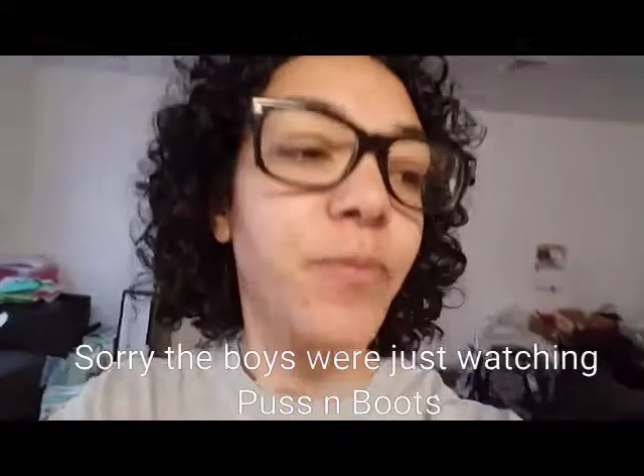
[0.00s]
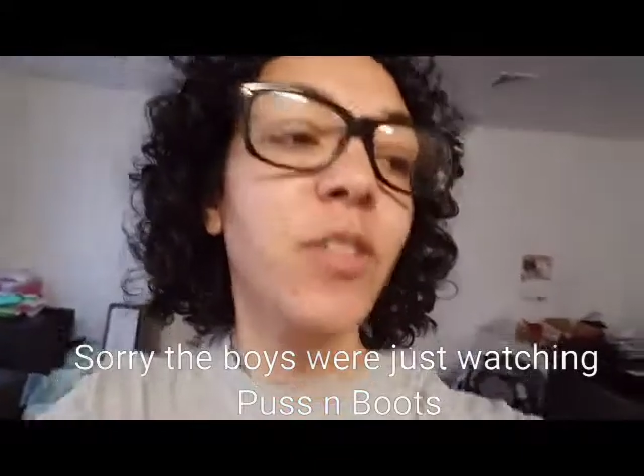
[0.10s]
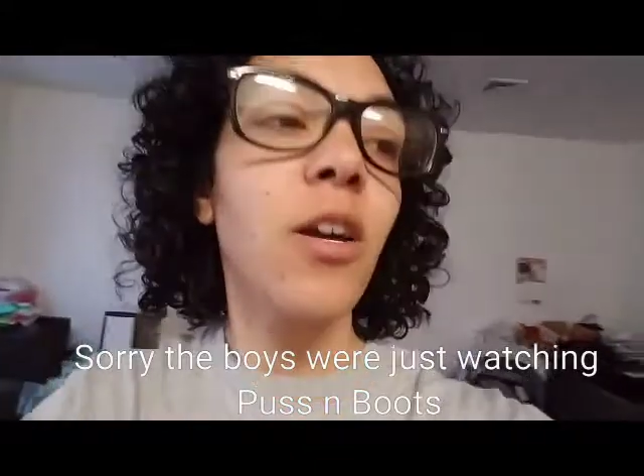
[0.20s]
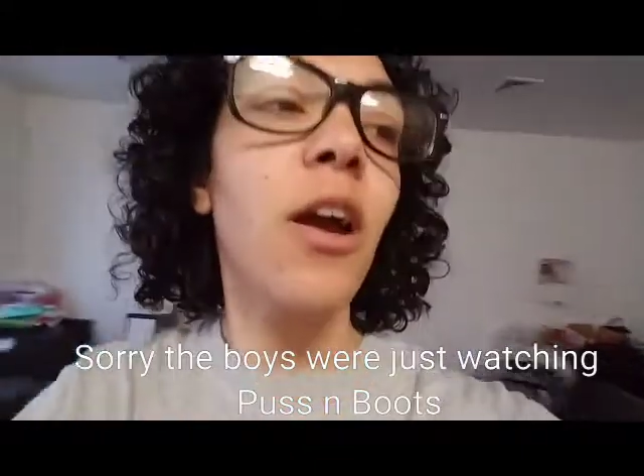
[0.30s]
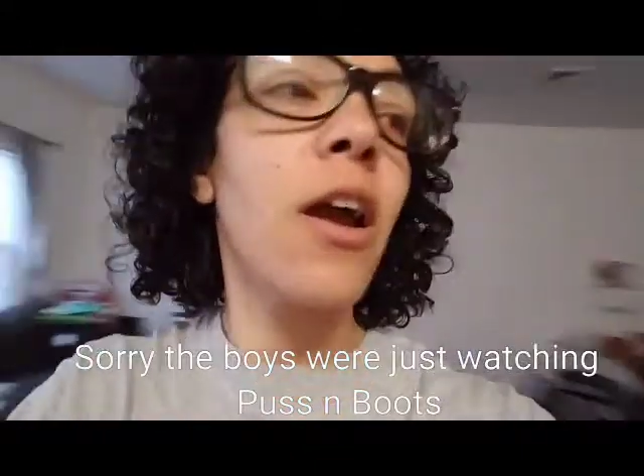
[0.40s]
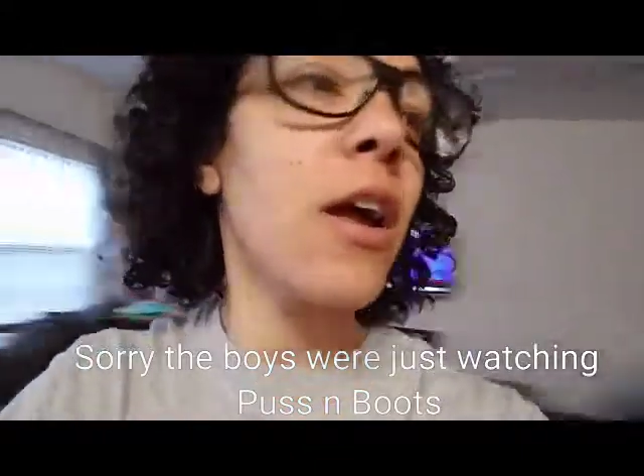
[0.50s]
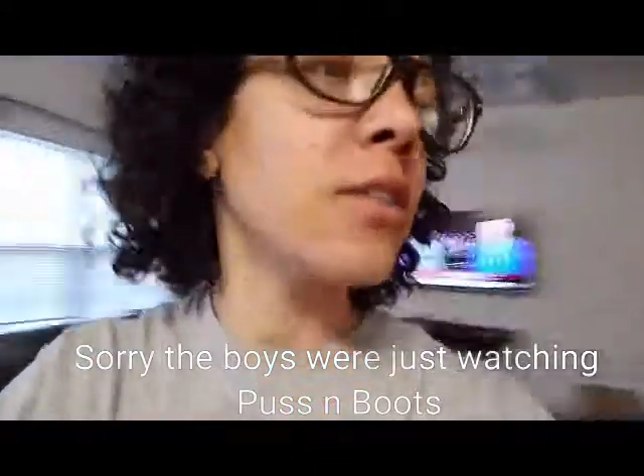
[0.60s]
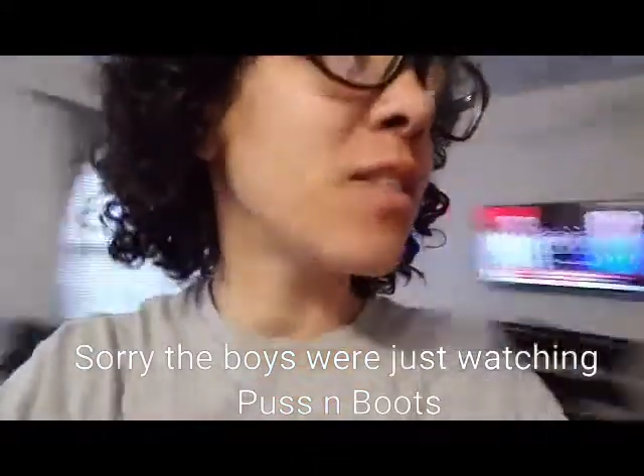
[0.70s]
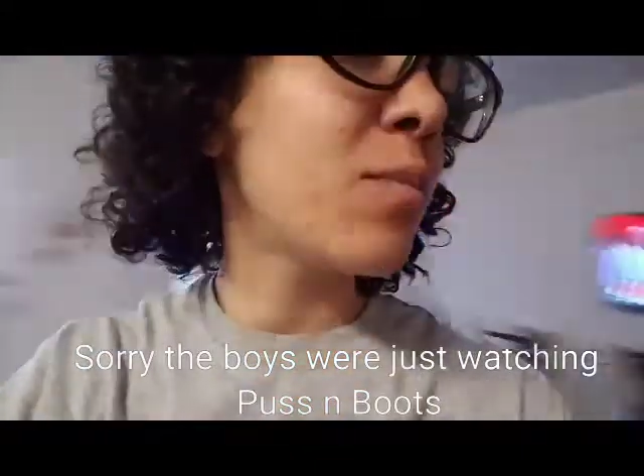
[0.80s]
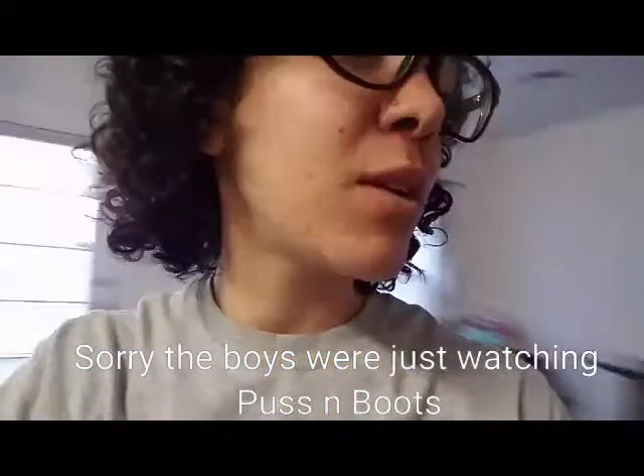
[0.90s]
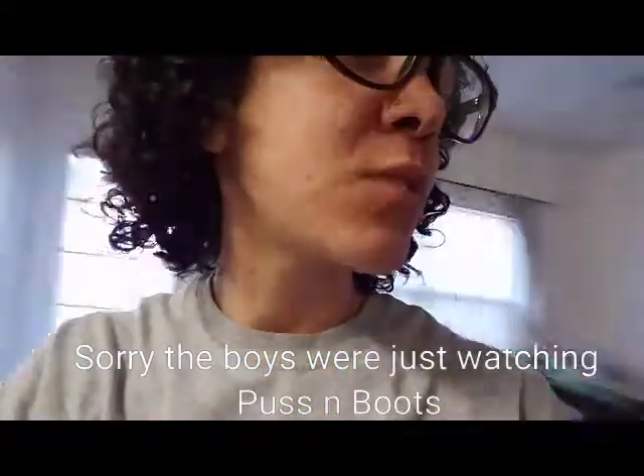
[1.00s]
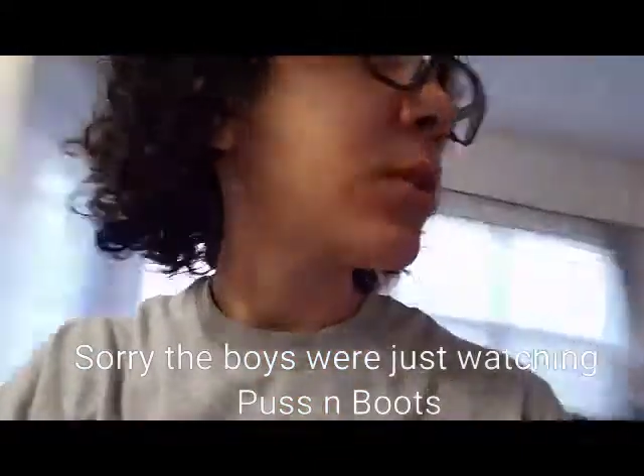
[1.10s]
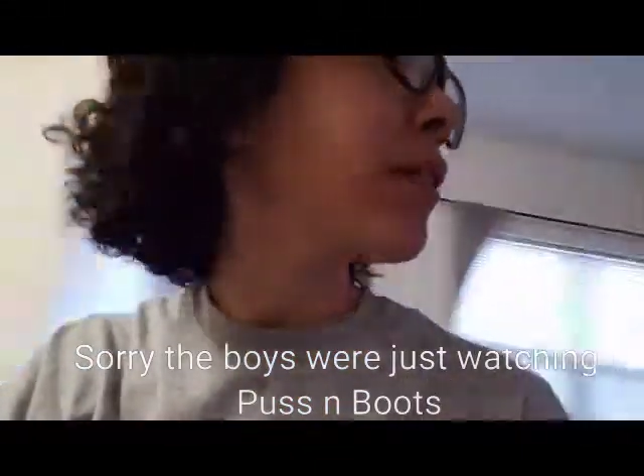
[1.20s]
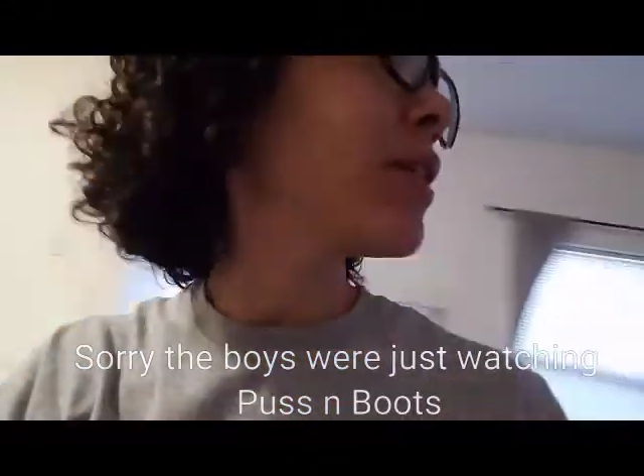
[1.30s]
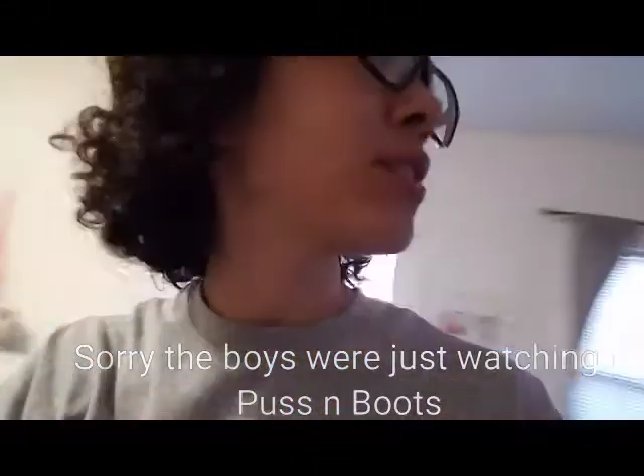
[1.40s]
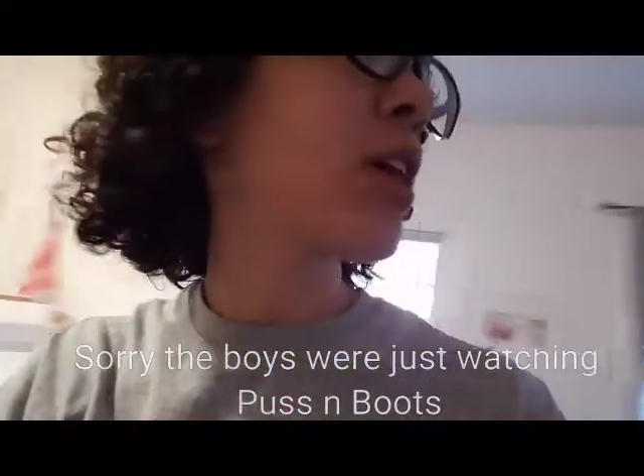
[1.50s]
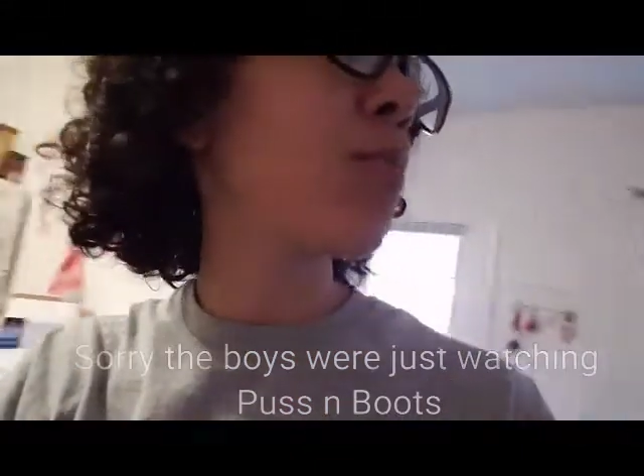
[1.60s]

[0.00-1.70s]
Sorry, house is a mess. We getting ready to start